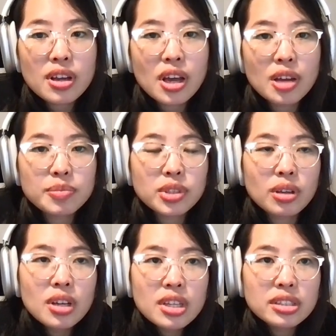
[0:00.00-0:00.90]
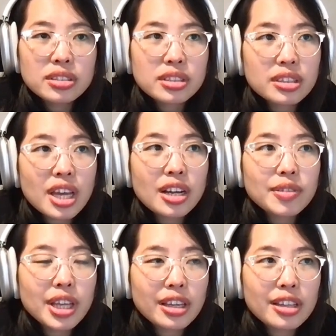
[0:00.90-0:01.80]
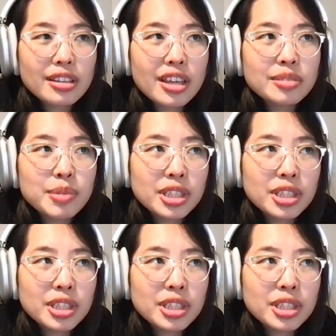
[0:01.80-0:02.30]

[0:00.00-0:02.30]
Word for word: Um, so this is kind of like led me